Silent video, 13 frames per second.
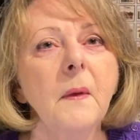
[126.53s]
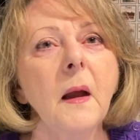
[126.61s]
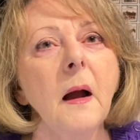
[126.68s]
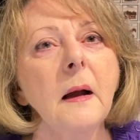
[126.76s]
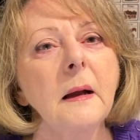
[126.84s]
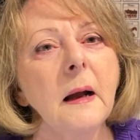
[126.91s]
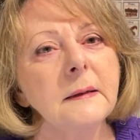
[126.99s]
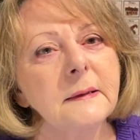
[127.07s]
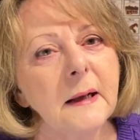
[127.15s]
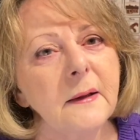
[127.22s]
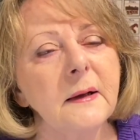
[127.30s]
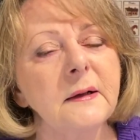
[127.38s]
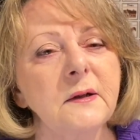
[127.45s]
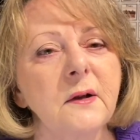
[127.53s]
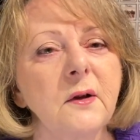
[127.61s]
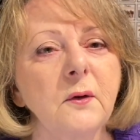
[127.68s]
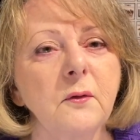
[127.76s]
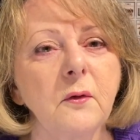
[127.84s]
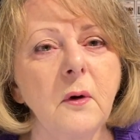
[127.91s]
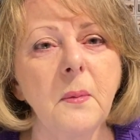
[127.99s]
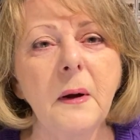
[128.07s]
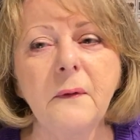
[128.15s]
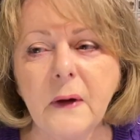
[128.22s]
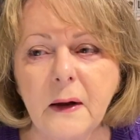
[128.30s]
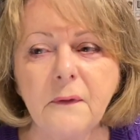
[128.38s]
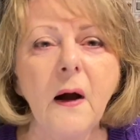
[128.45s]
I said this to the group.
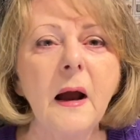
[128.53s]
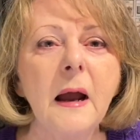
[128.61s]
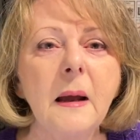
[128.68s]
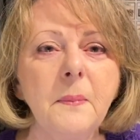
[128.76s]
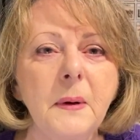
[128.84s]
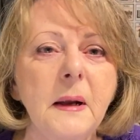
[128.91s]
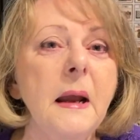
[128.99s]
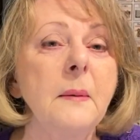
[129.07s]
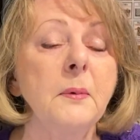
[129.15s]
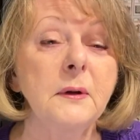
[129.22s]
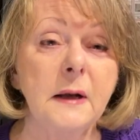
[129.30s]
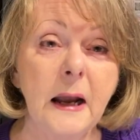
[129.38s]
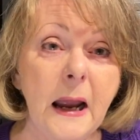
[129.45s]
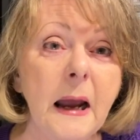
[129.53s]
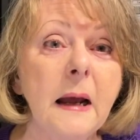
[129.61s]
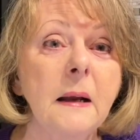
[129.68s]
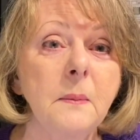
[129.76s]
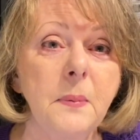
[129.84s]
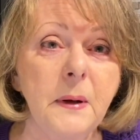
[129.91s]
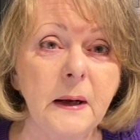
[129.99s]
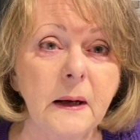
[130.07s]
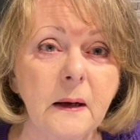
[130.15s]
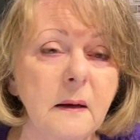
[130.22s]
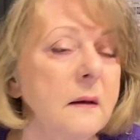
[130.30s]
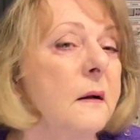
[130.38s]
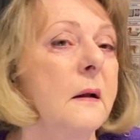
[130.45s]
If I had been able to handpick